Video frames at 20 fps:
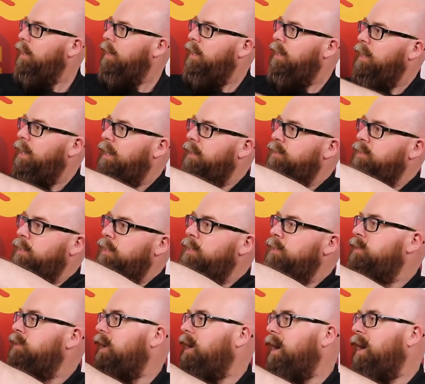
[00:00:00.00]
It has
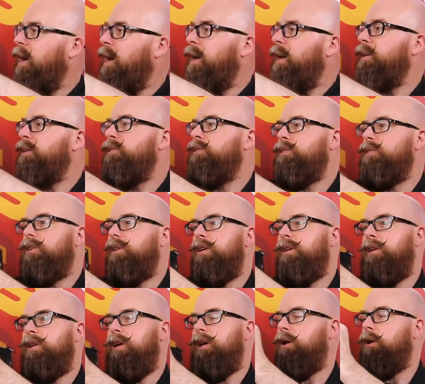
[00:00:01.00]
these eyes
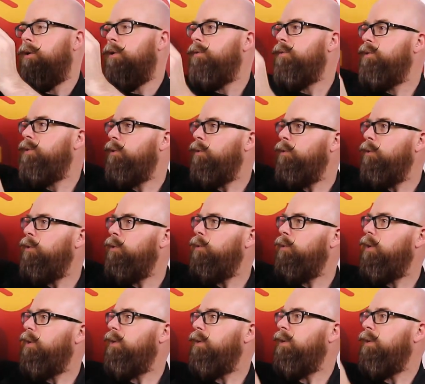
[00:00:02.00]
in here, so you
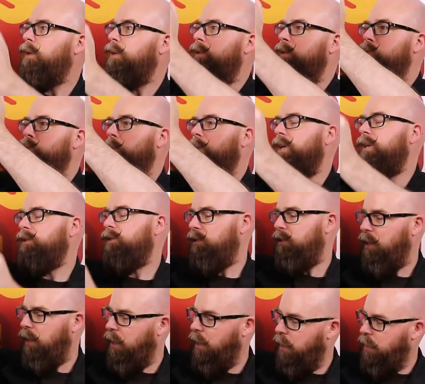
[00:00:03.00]
can these
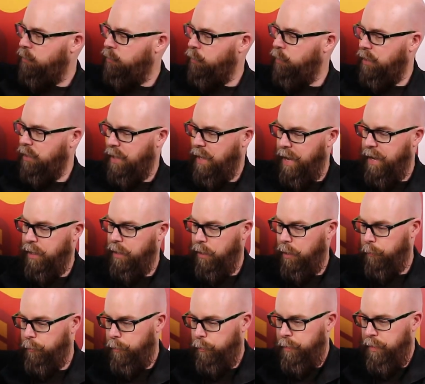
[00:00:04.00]
rings, so you can hang it
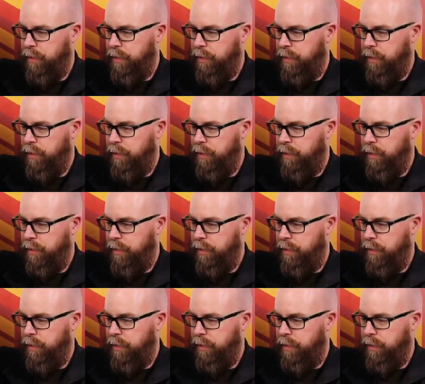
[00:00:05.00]
up.